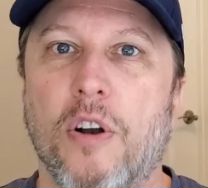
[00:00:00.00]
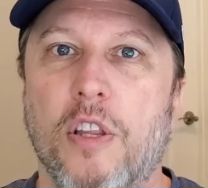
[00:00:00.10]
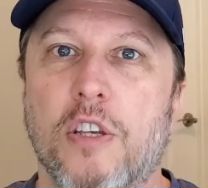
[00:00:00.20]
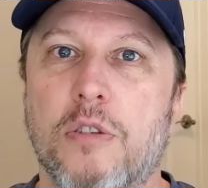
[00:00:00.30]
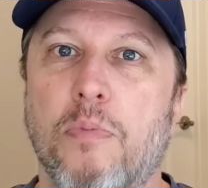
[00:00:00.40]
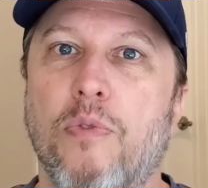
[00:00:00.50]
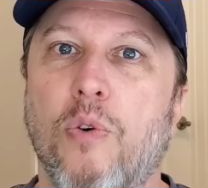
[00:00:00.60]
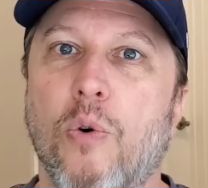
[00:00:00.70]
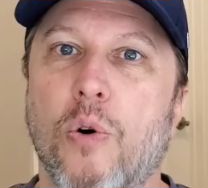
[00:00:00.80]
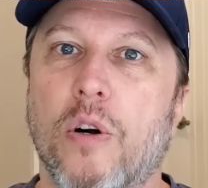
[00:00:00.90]
of this
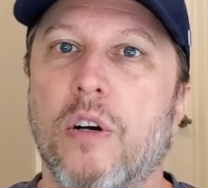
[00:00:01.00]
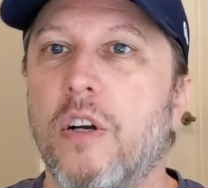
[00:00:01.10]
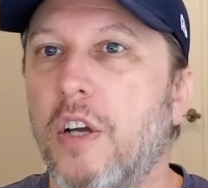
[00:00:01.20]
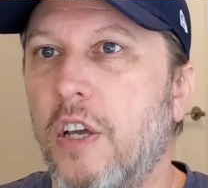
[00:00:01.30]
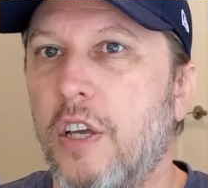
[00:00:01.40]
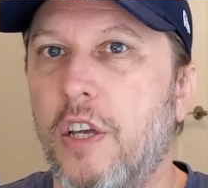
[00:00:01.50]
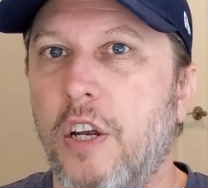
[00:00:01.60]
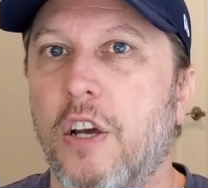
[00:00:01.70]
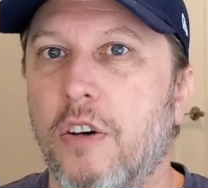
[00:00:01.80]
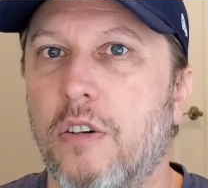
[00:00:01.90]
before,
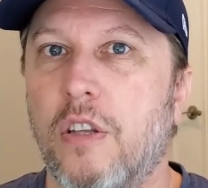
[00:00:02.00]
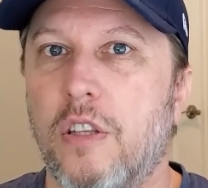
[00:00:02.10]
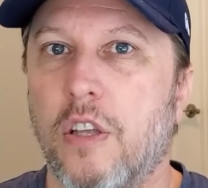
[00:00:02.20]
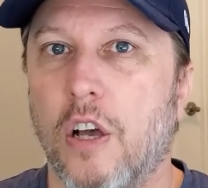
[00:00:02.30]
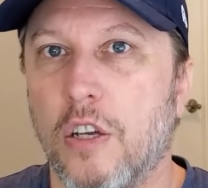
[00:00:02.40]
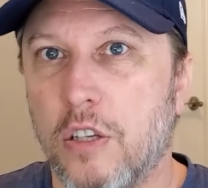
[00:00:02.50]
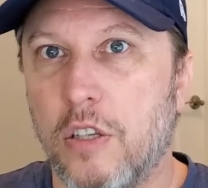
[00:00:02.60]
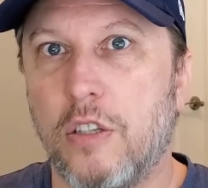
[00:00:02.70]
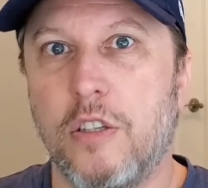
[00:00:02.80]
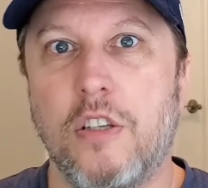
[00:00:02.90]

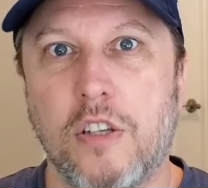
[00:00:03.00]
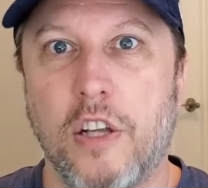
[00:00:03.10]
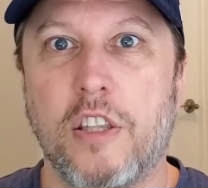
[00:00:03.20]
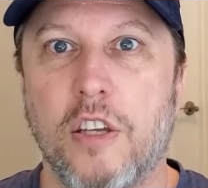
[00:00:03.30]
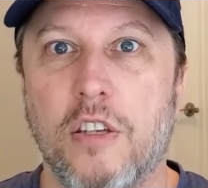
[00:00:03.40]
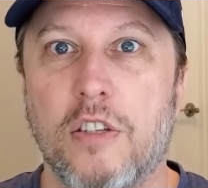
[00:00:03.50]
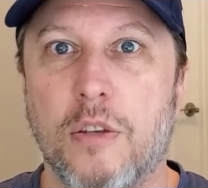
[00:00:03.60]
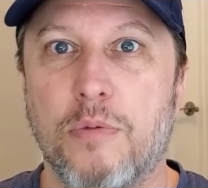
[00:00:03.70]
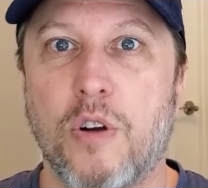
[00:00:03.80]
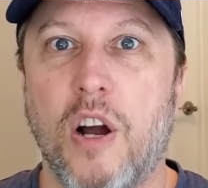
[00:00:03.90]
click the
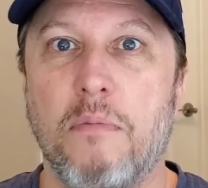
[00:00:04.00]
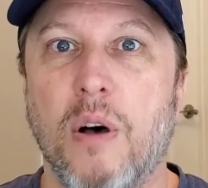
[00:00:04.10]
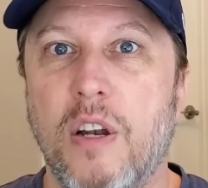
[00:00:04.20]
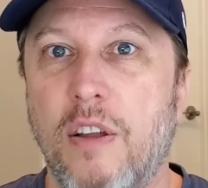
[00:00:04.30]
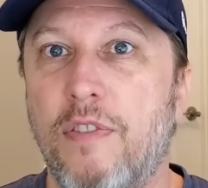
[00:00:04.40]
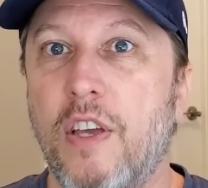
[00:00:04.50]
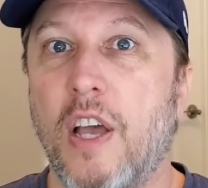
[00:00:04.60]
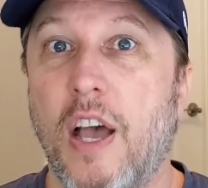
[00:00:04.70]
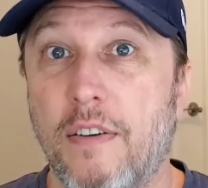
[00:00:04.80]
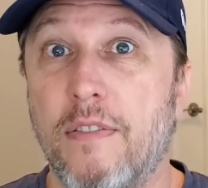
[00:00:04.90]
subscribe button. If you
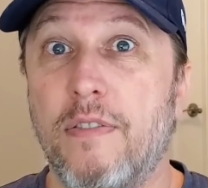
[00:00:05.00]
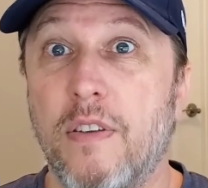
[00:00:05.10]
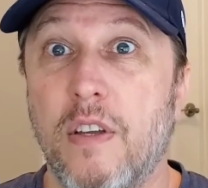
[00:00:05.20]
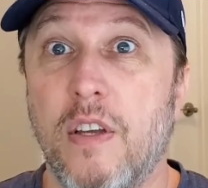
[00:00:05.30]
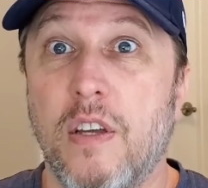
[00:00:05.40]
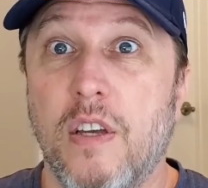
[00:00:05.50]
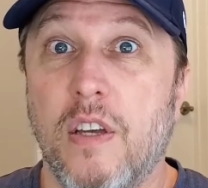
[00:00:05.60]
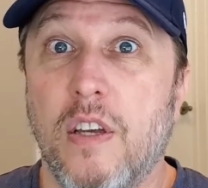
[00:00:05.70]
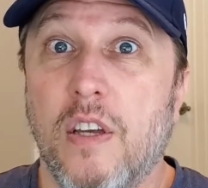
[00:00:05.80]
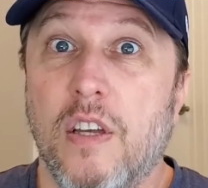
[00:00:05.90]
have
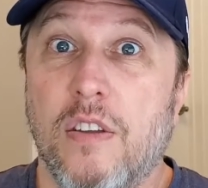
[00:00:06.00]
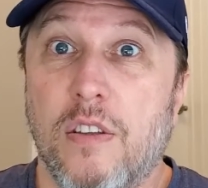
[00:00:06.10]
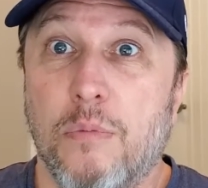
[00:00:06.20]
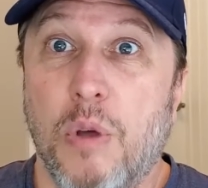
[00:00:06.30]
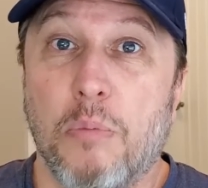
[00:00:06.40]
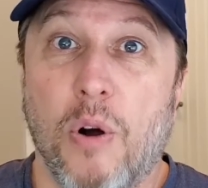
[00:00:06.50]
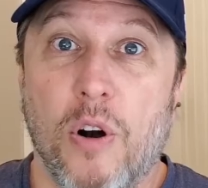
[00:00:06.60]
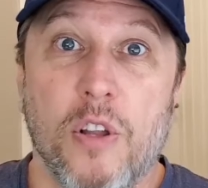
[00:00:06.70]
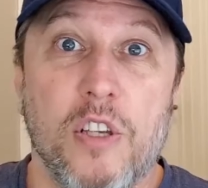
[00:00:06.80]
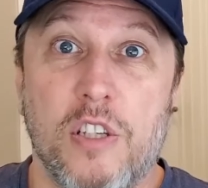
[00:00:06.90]
been a
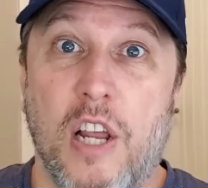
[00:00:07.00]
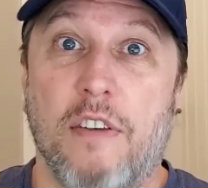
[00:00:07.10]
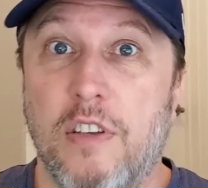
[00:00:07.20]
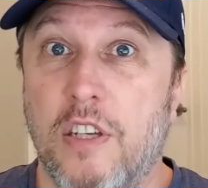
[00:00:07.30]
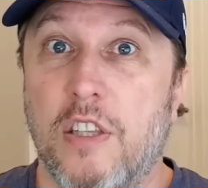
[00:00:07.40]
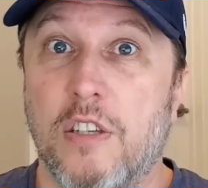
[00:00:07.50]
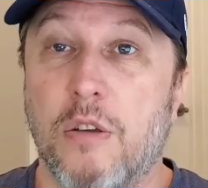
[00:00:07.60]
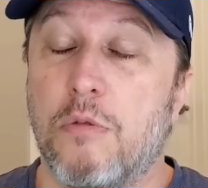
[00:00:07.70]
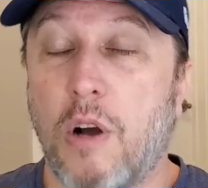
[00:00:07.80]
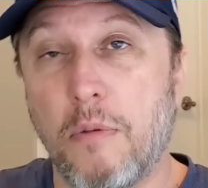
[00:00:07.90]
part of this and haven't hit the
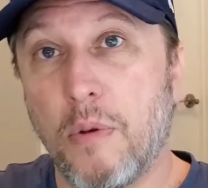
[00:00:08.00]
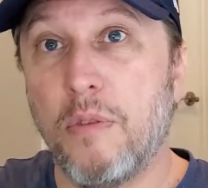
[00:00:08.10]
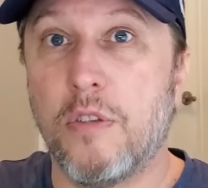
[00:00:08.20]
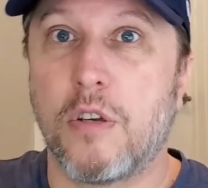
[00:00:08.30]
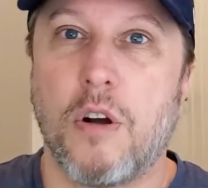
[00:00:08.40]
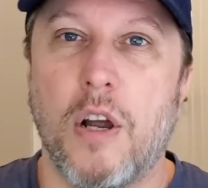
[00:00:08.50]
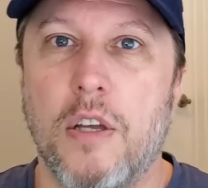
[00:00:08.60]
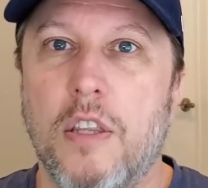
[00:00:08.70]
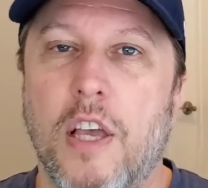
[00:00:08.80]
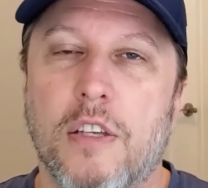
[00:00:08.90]
subscribe button,
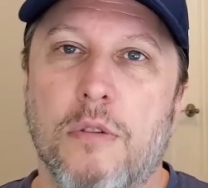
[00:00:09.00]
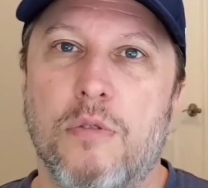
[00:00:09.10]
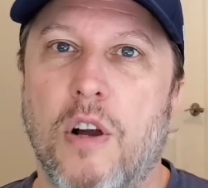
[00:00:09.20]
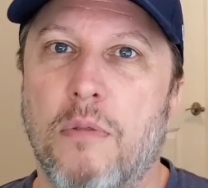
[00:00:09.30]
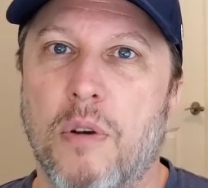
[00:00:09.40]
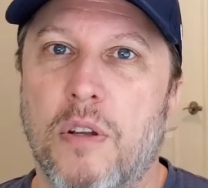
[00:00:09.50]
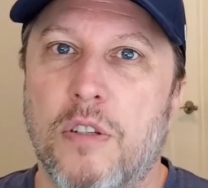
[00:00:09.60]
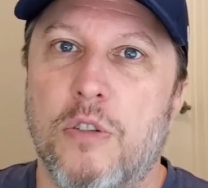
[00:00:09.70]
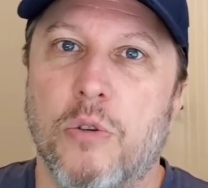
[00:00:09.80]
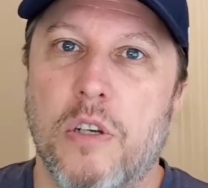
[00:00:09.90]
hit that subscribe
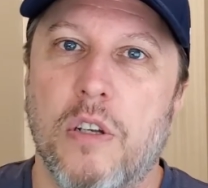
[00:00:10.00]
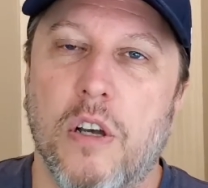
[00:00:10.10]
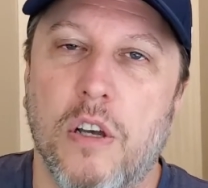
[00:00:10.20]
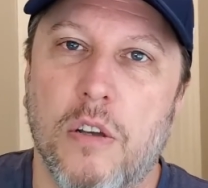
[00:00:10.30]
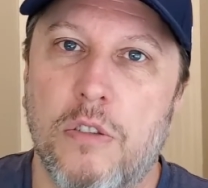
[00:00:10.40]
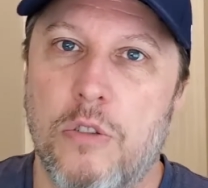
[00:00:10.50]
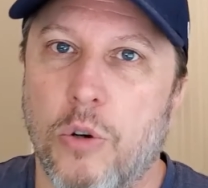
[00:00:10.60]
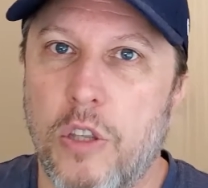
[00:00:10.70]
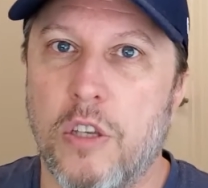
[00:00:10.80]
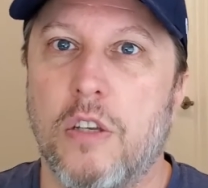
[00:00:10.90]
button. Join
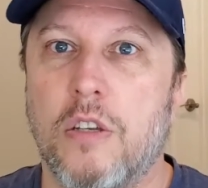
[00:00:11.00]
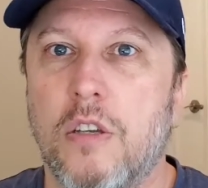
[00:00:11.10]
the